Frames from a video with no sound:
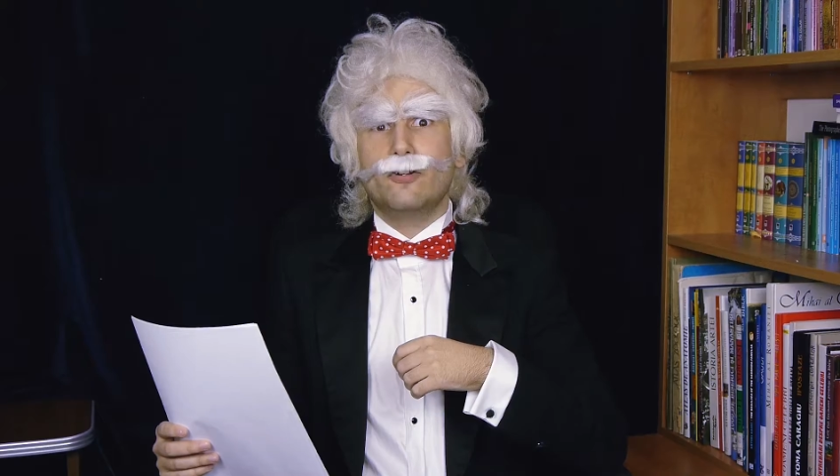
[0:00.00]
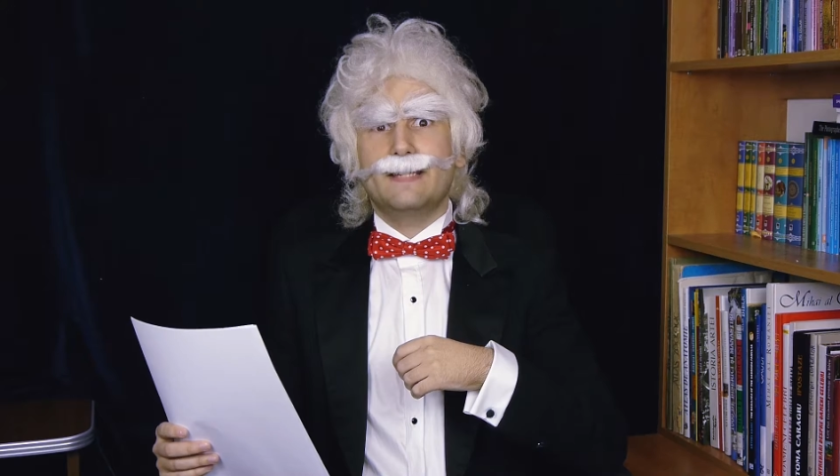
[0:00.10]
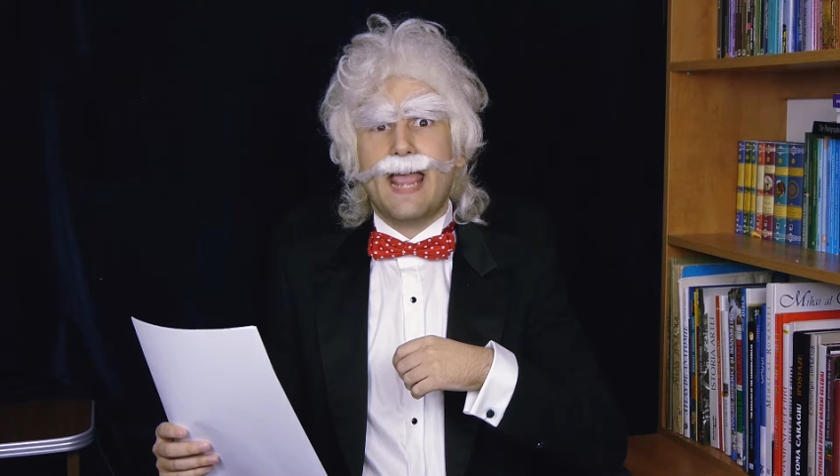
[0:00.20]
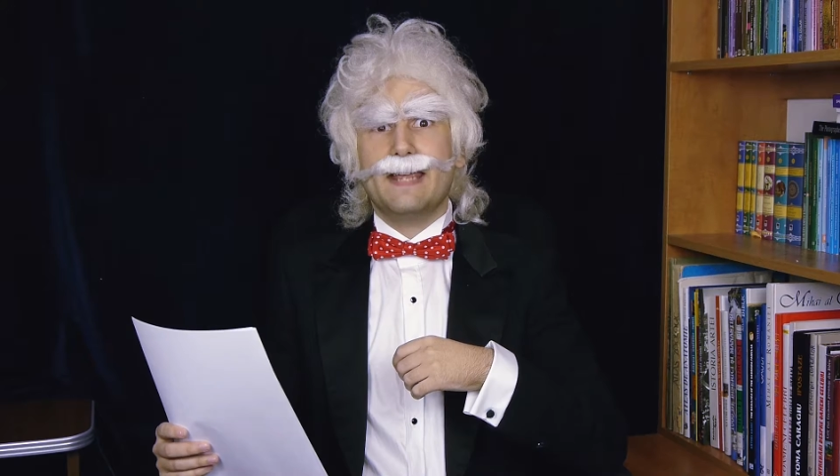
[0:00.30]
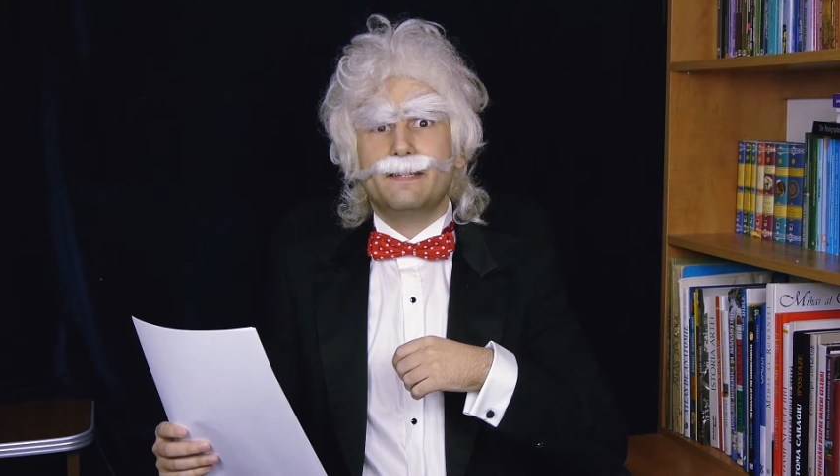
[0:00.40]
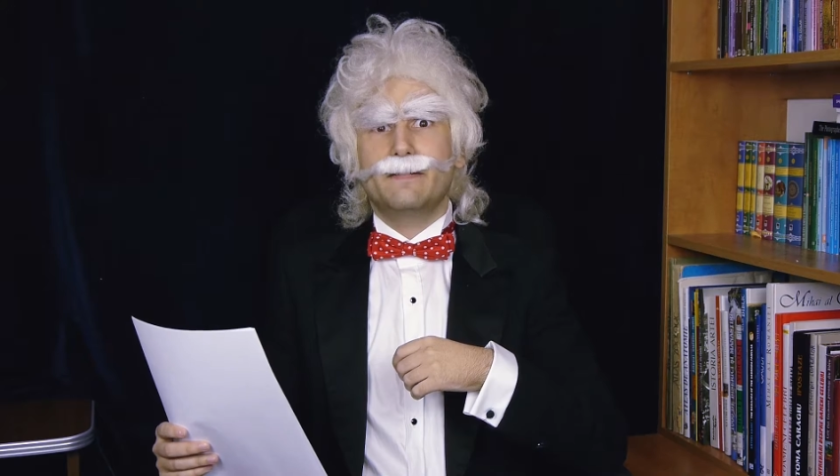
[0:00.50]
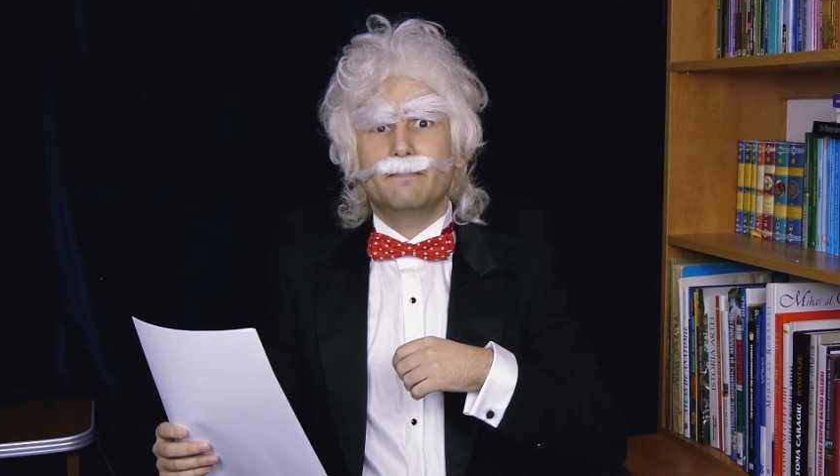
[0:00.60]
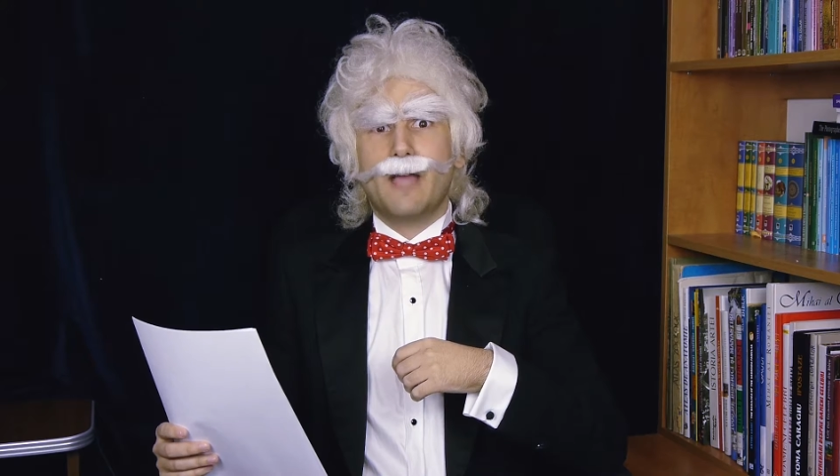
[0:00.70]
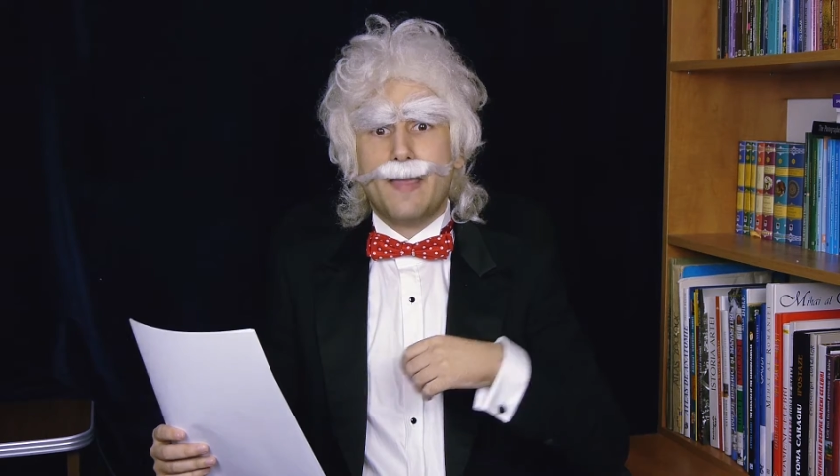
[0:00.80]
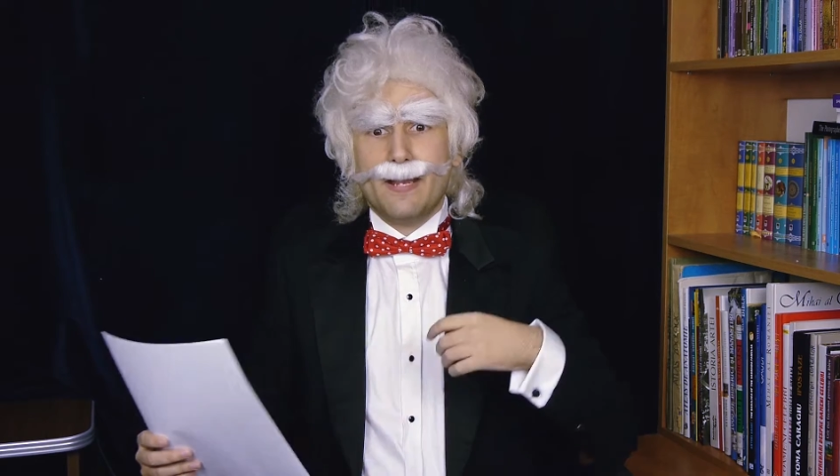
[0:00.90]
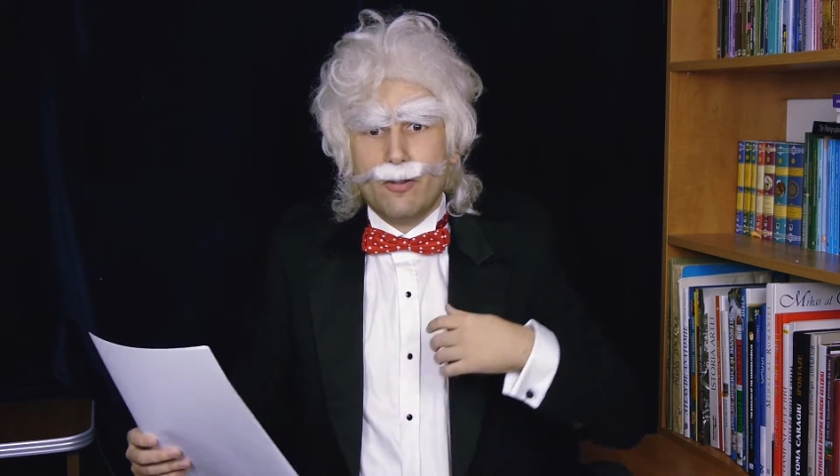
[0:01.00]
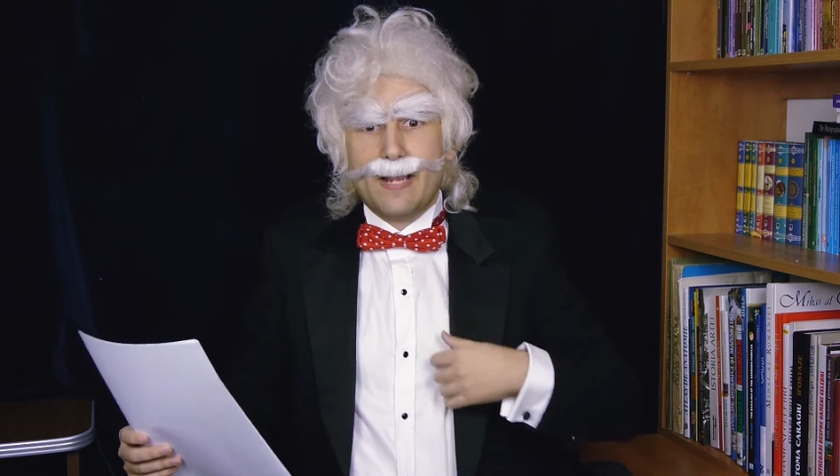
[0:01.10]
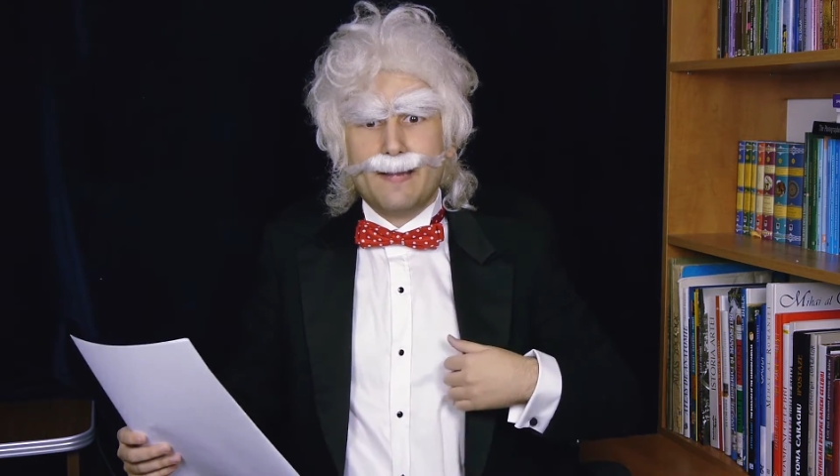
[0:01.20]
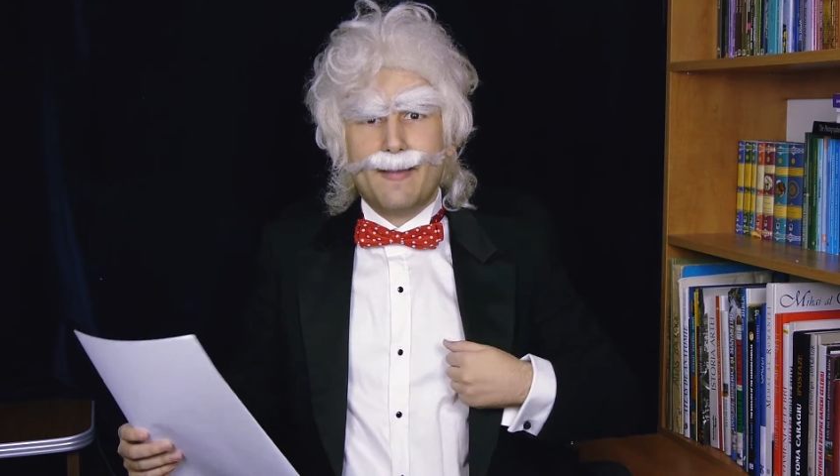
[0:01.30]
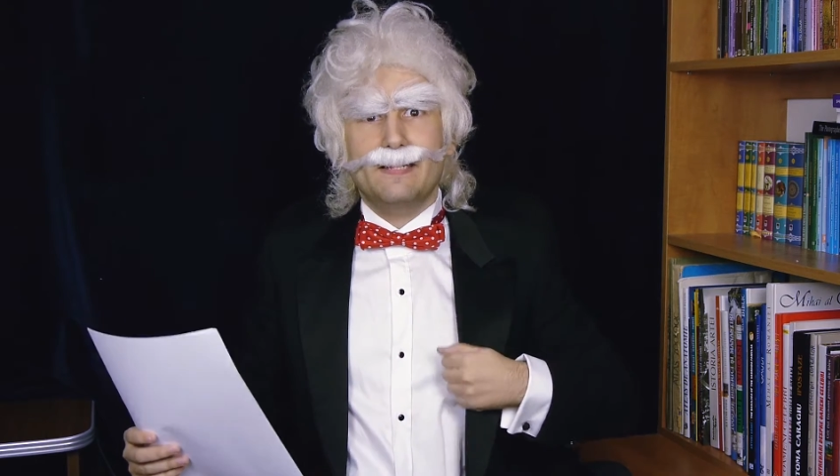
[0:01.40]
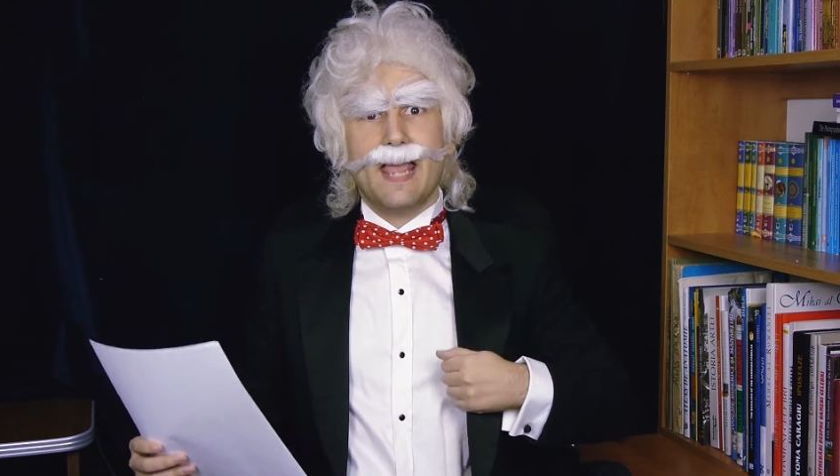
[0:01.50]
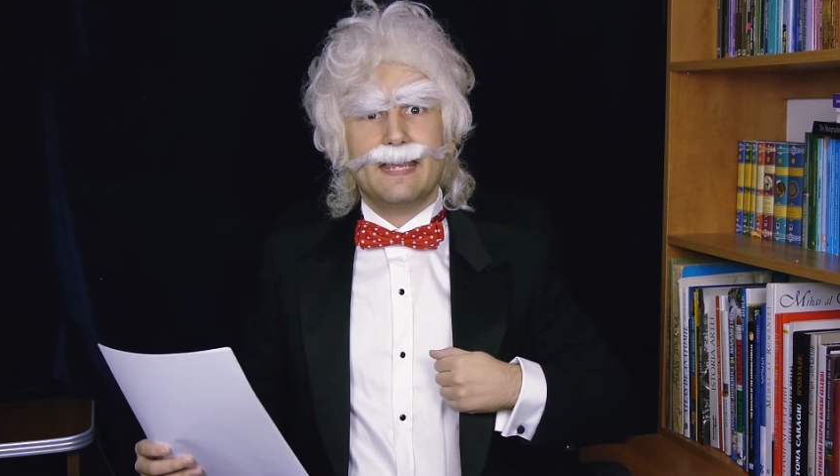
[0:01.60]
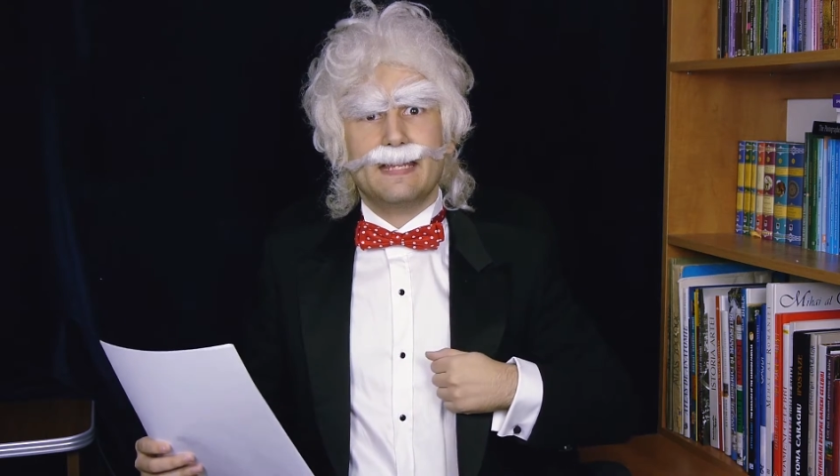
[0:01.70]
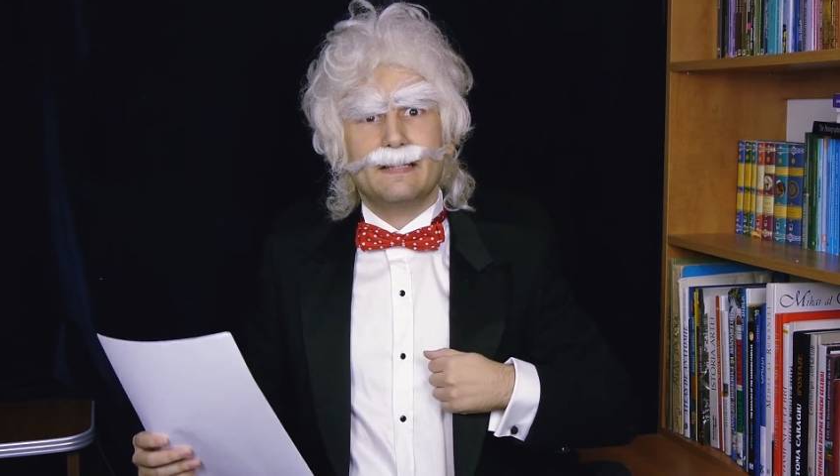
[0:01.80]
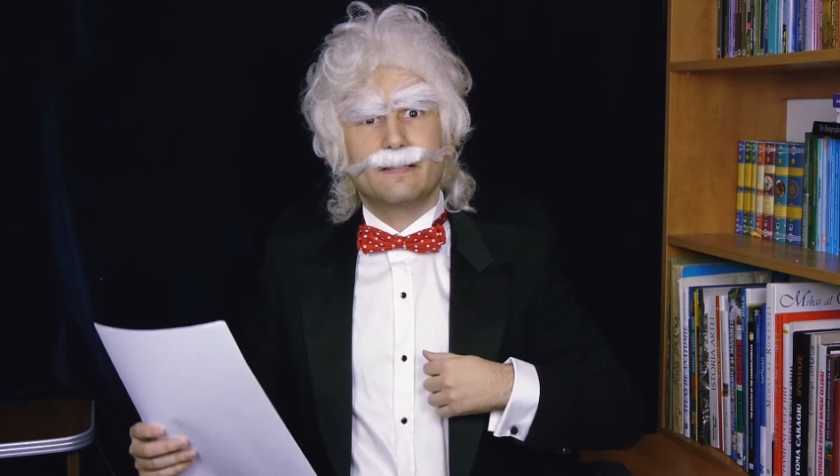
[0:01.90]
good taste. I mean, look at my jacket.